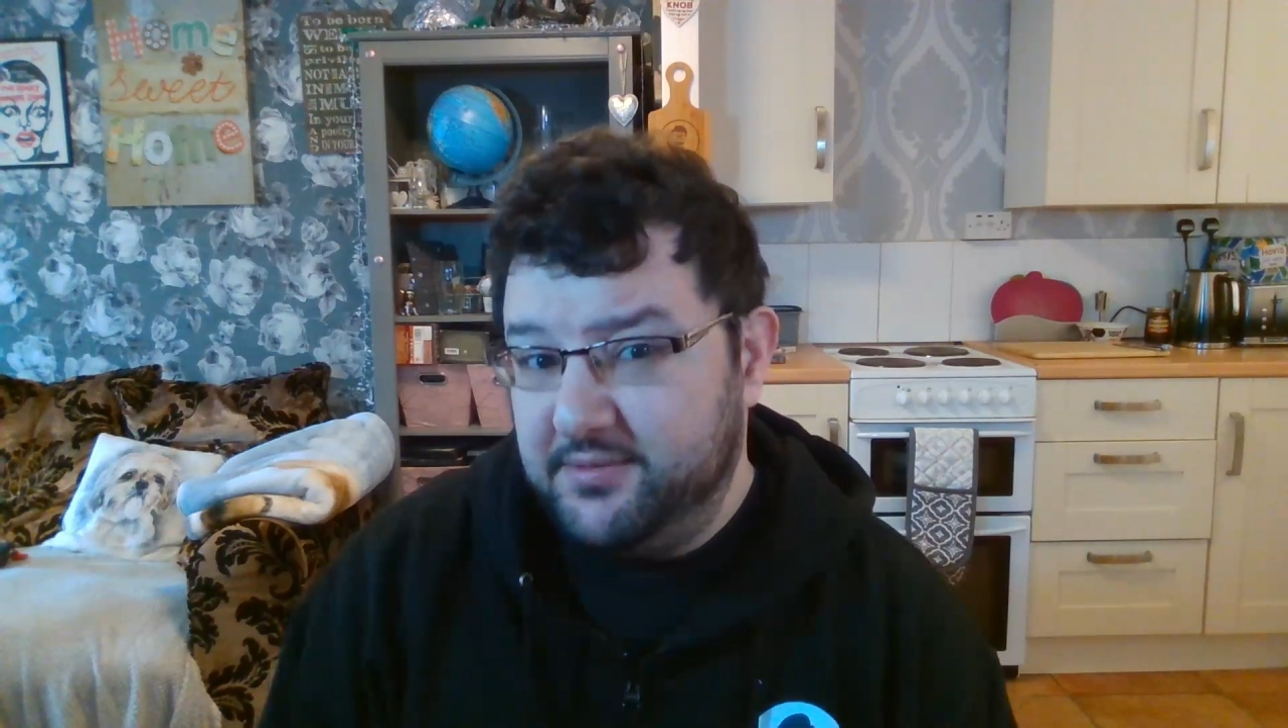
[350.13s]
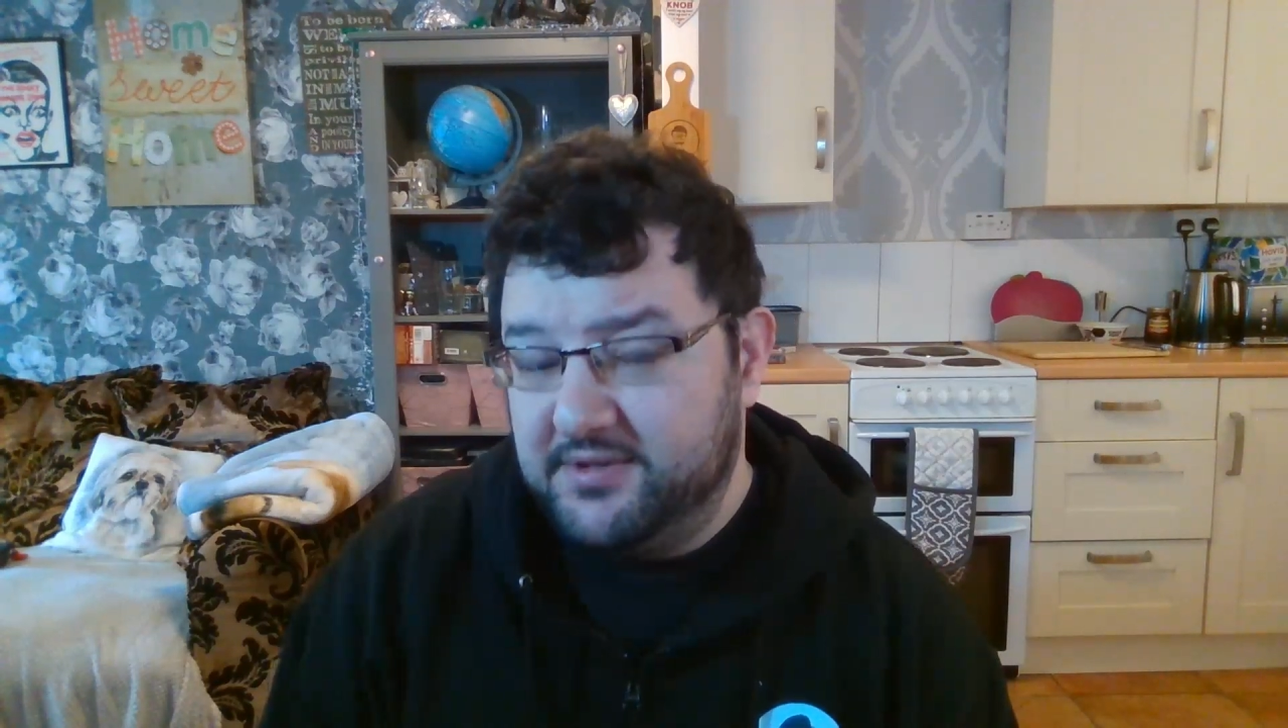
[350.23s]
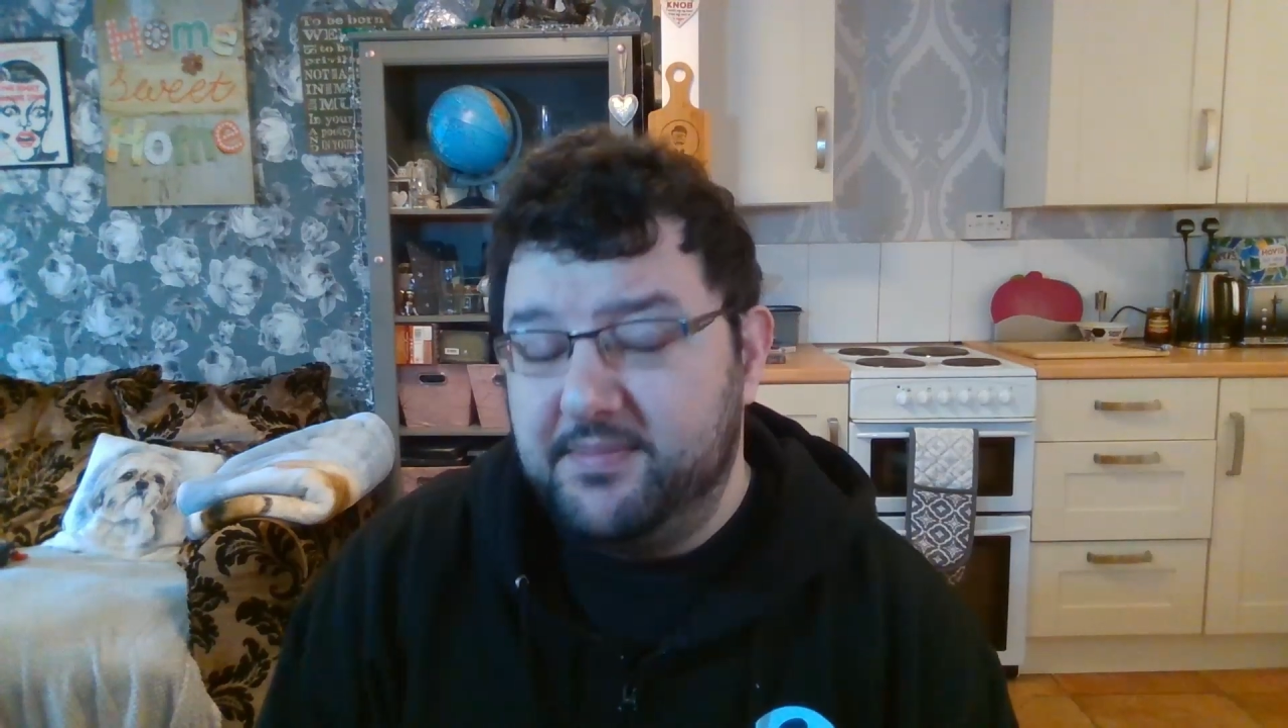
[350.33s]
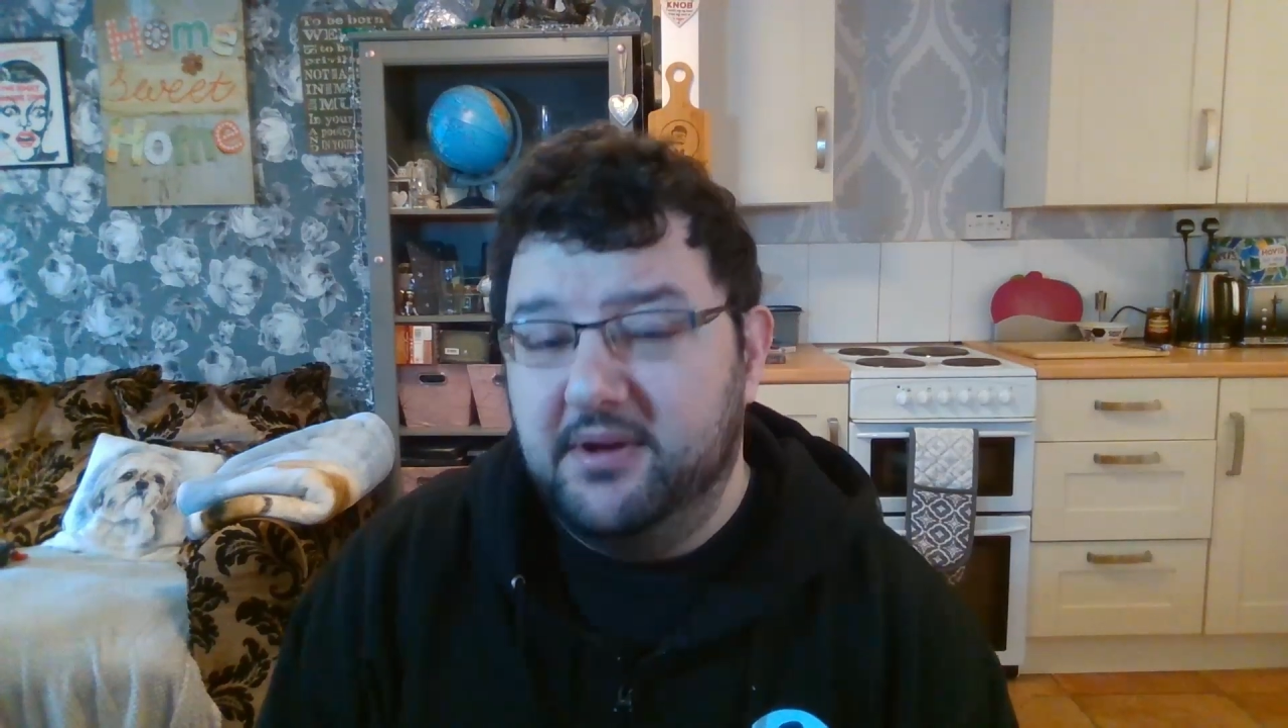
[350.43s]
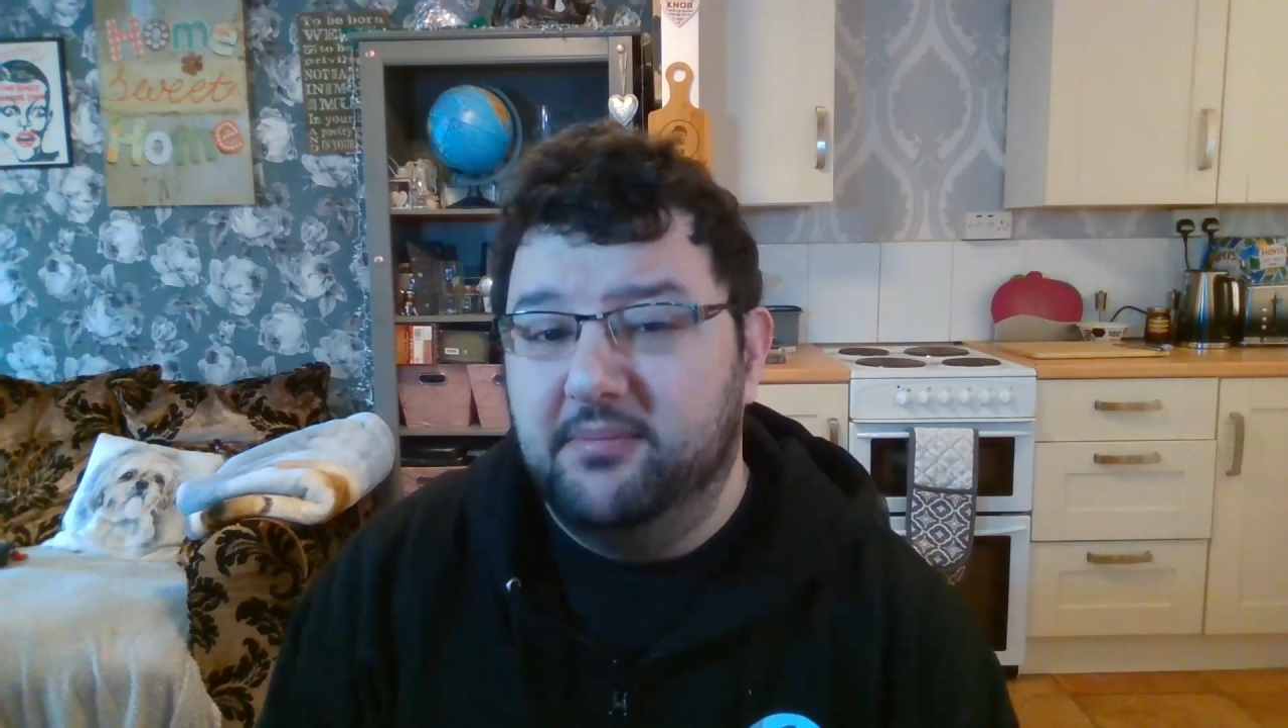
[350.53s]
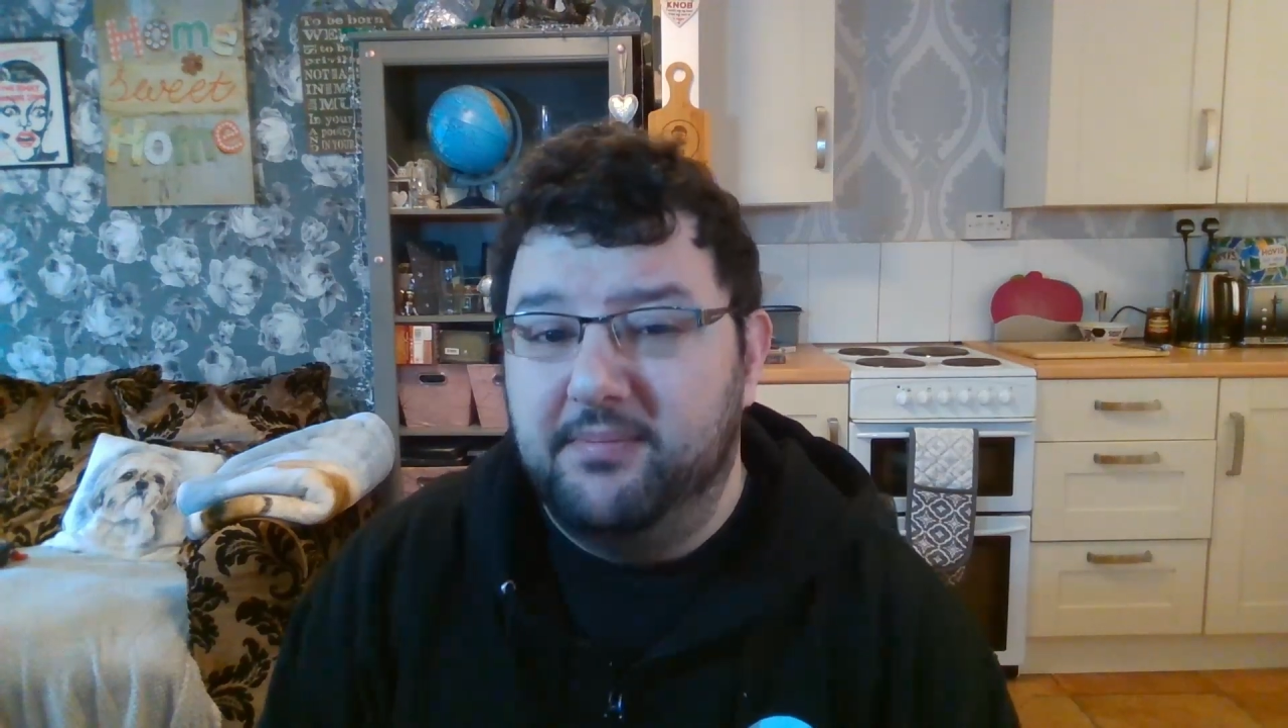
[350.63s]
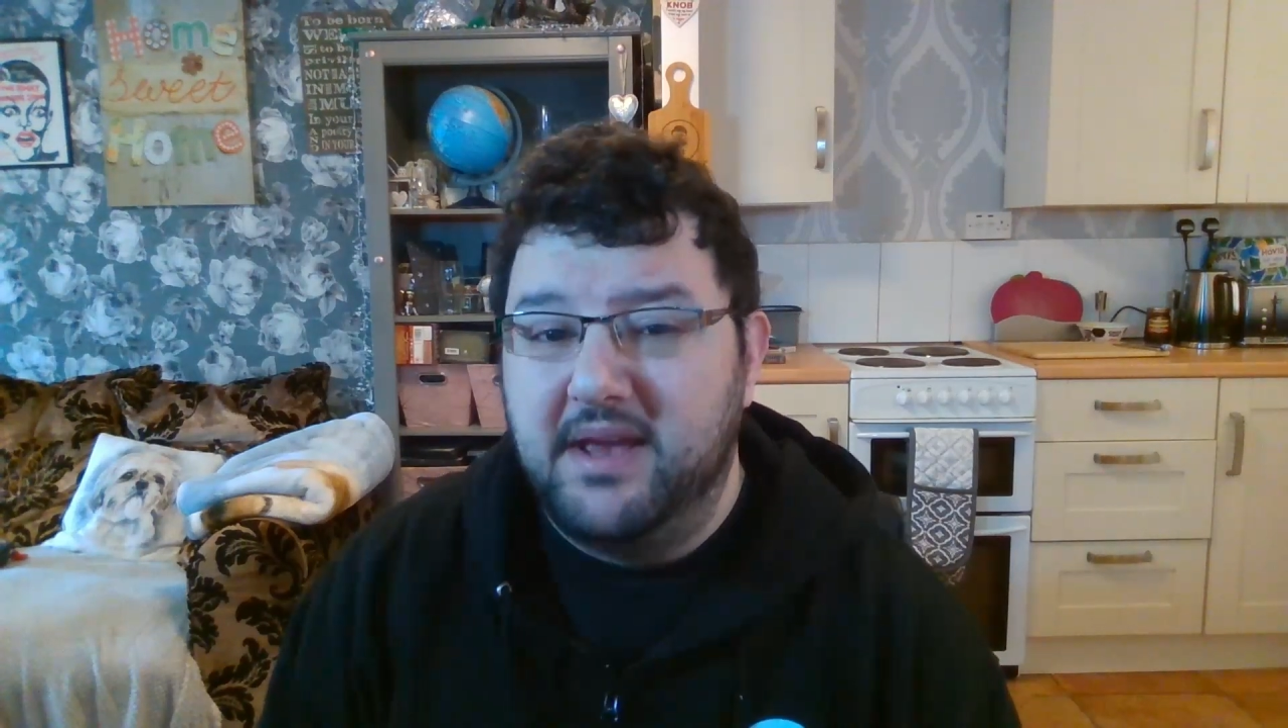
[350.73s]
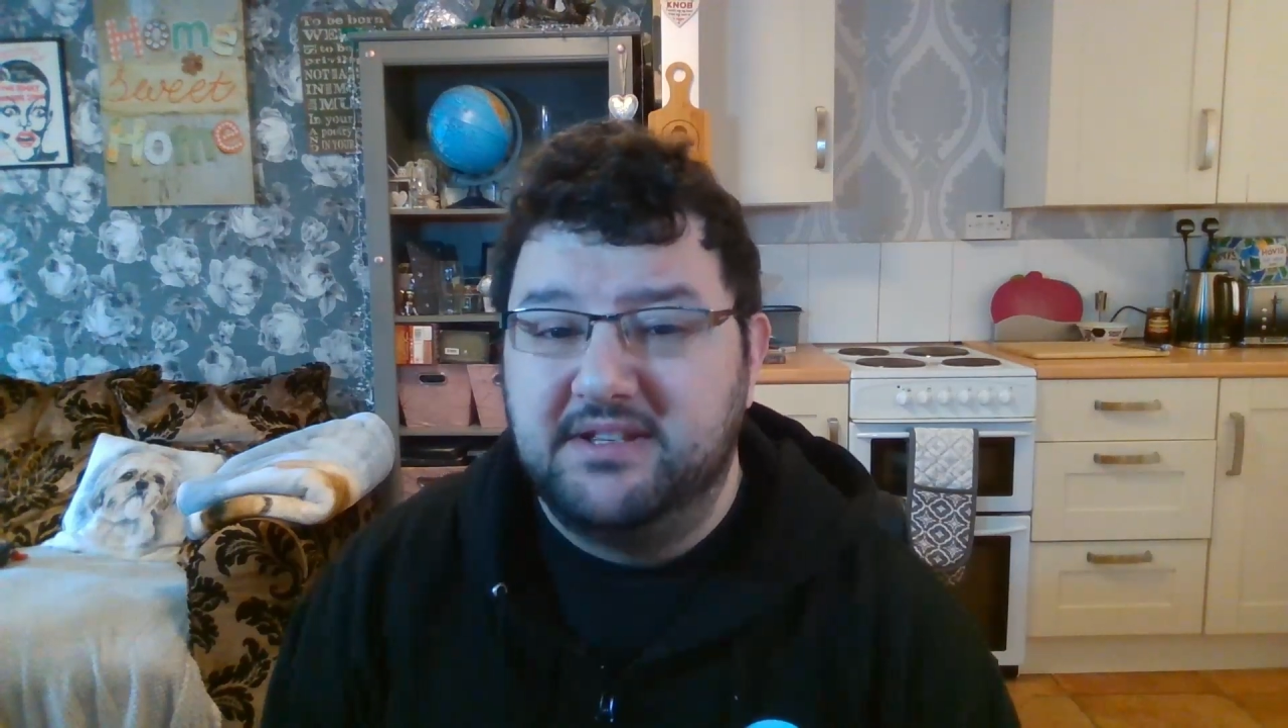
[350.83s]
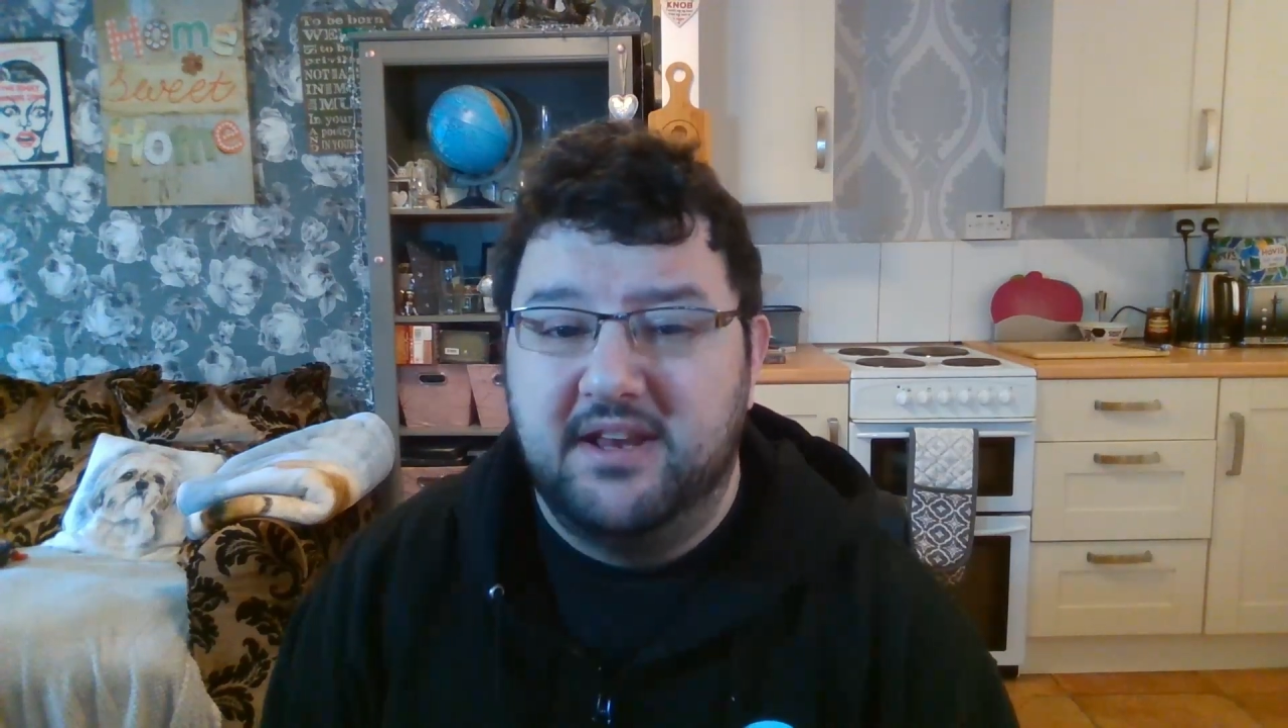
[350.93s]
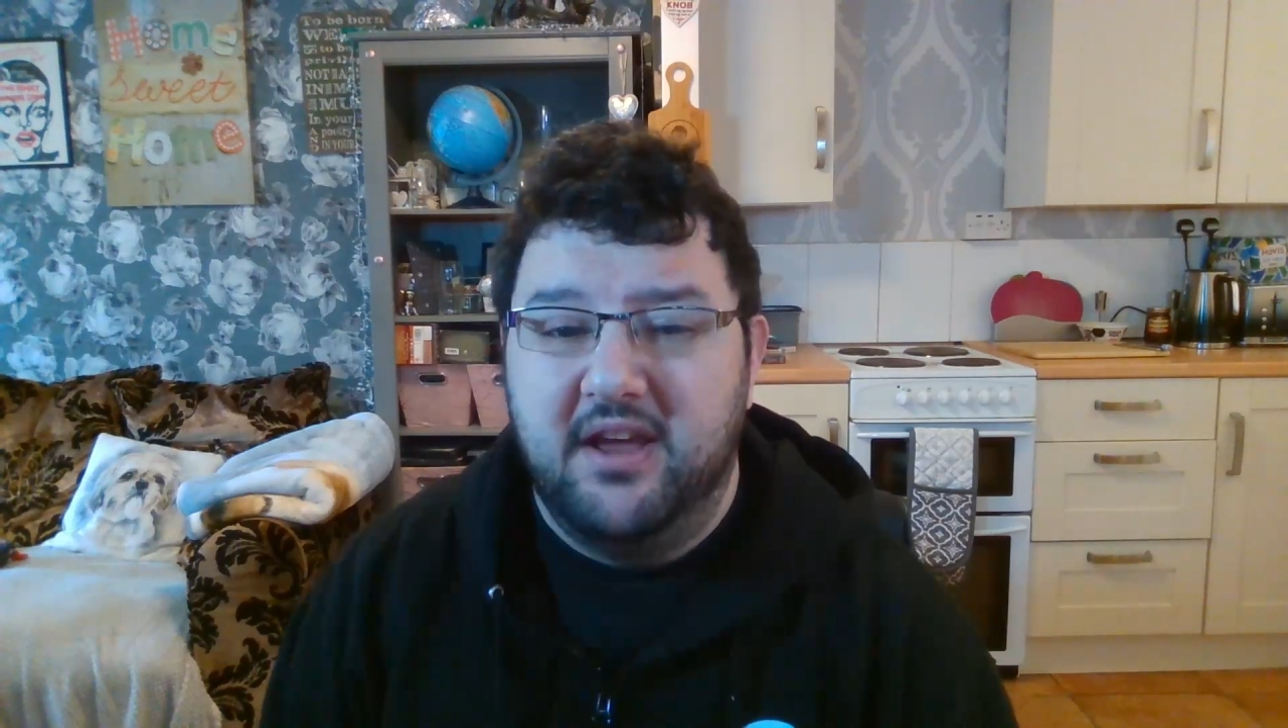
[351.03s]
was built
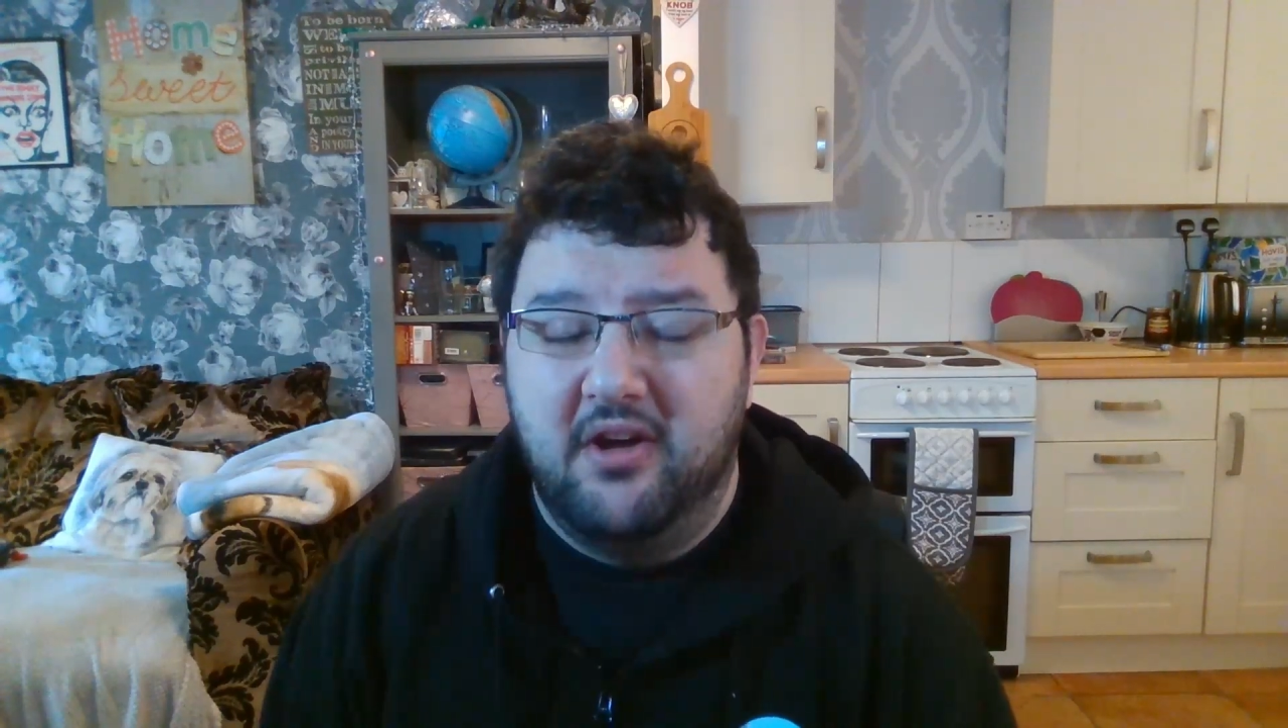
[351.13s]
basically